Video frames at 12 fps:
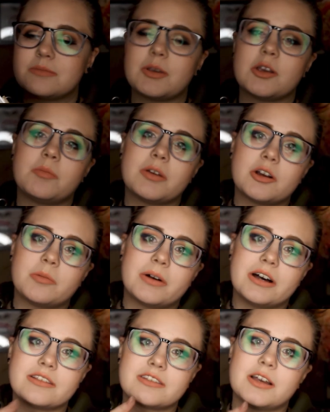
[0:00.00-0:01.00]
this video a big old
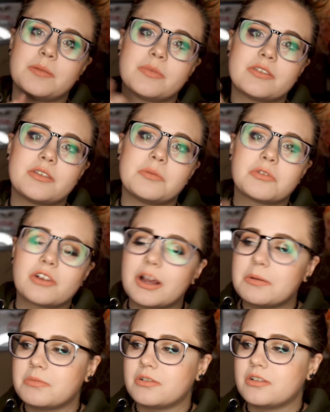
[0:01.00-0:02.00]
pause up,
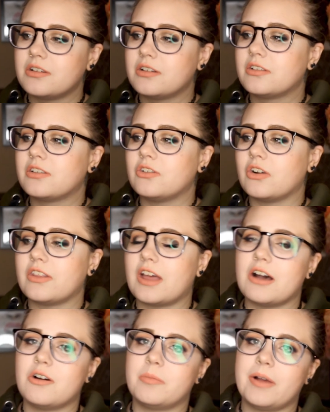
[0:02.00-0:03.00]
subscribe to join the
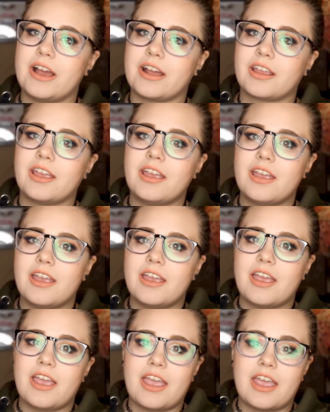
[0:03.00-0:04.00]
Howl Pack,
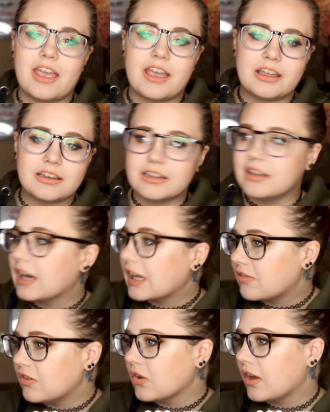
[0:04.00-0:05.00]
and in the
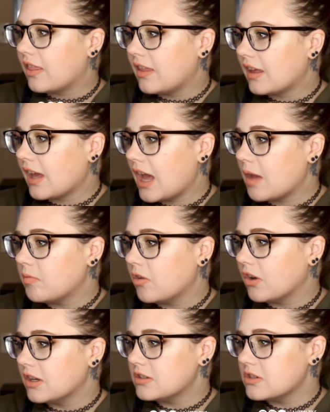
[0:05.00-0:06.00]
next video I think I'm
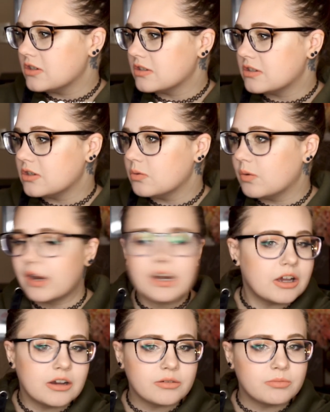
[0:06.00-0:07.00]
going to just do one
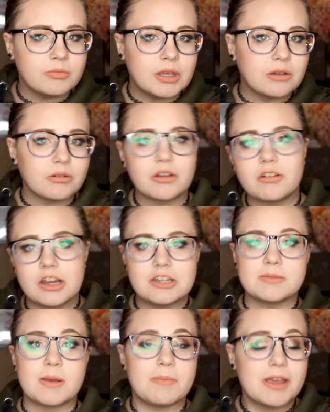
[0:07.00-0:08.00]
of me
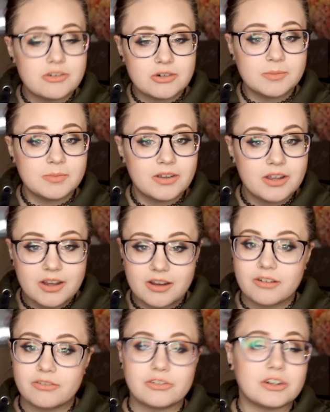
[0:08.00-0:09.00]
rearranging my bedroom
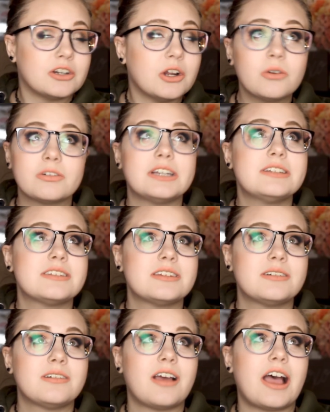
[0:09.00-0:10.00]
for no
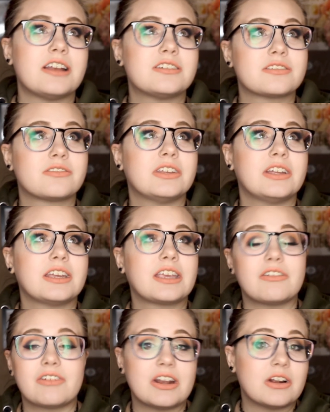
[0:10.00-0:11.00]
reason. I just feel like
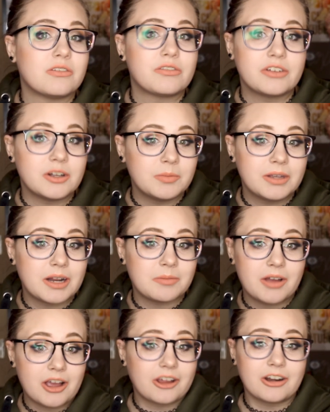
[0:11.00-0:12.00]
if I don't film it, I'm
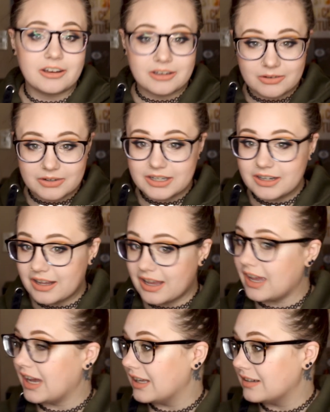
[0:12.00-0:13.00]
not going to do it,
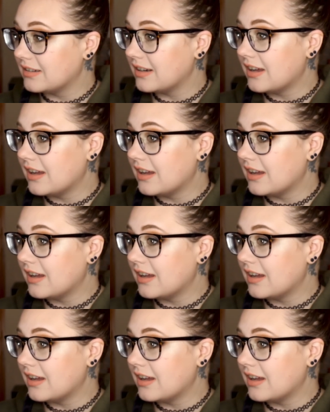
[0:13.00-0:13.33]
and